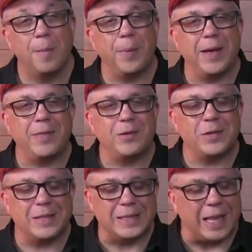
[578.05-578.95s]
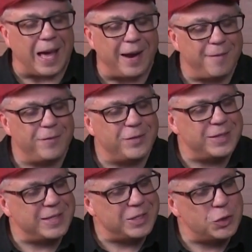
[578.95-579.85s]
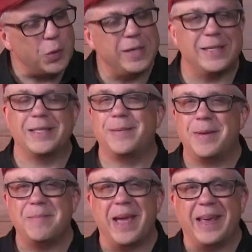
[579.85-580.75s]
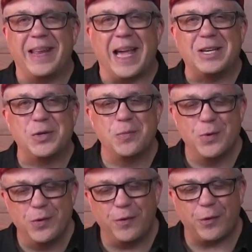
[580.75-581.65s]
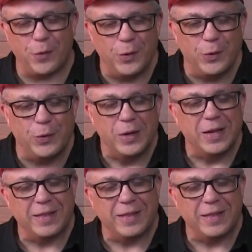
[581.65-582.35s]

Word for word: but there's a lot of choices to be made as you move through